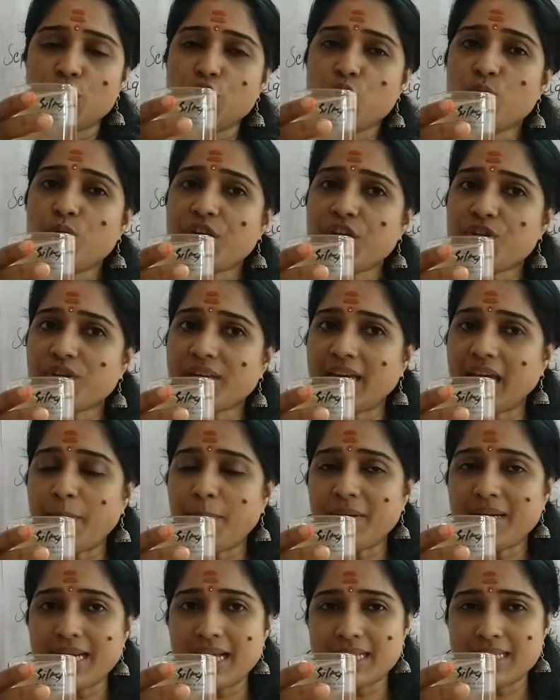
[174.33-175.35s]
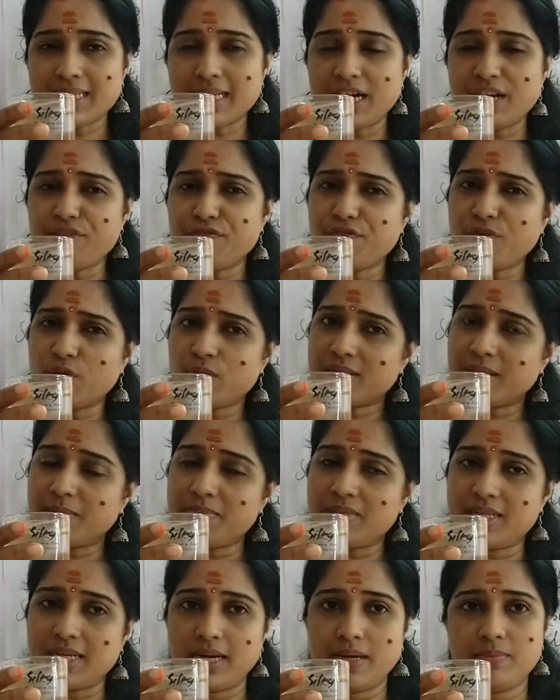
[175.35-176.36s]
You need to keep it aside for
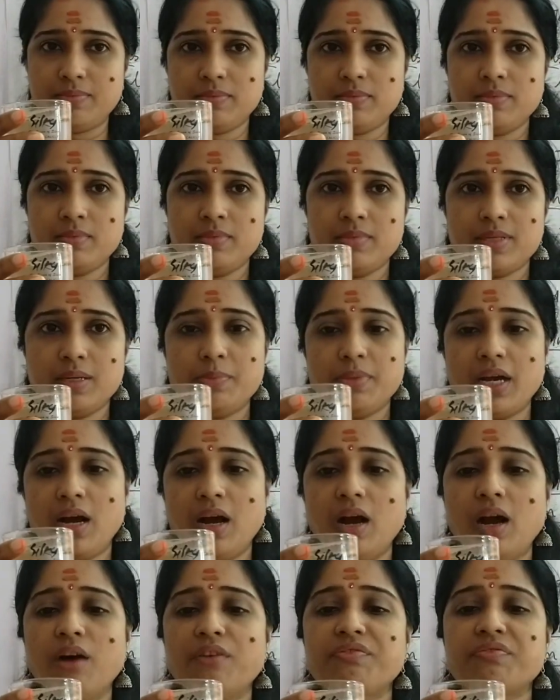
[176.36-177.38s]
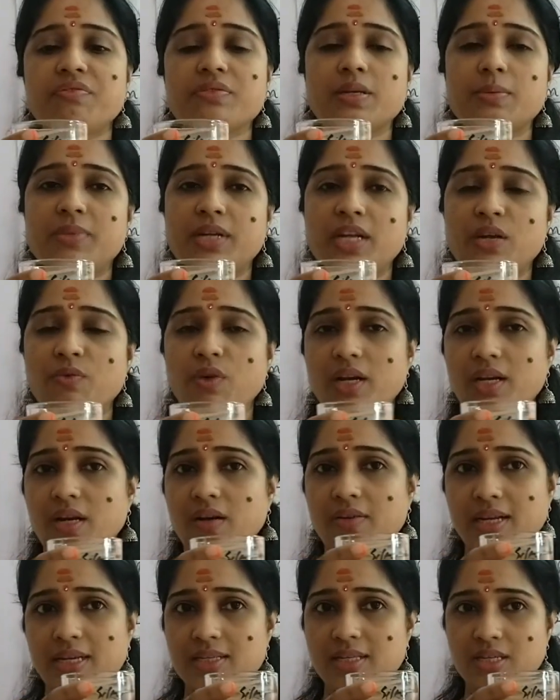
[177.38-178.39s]
some time, someday half, someday 1
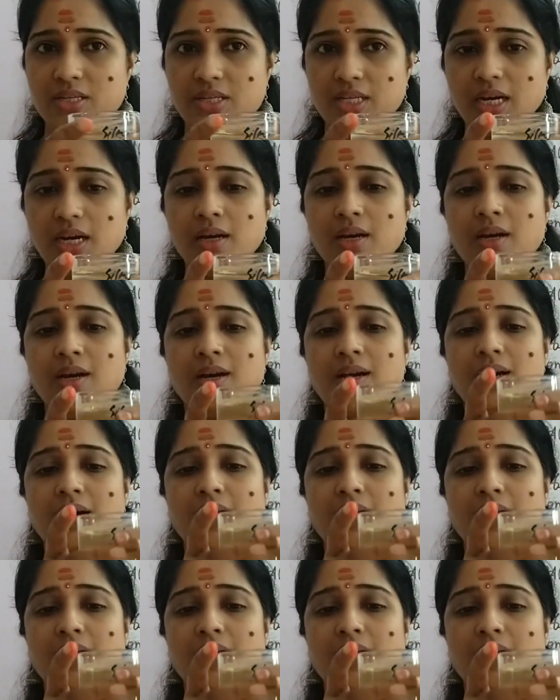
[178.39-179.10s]
hour, etc.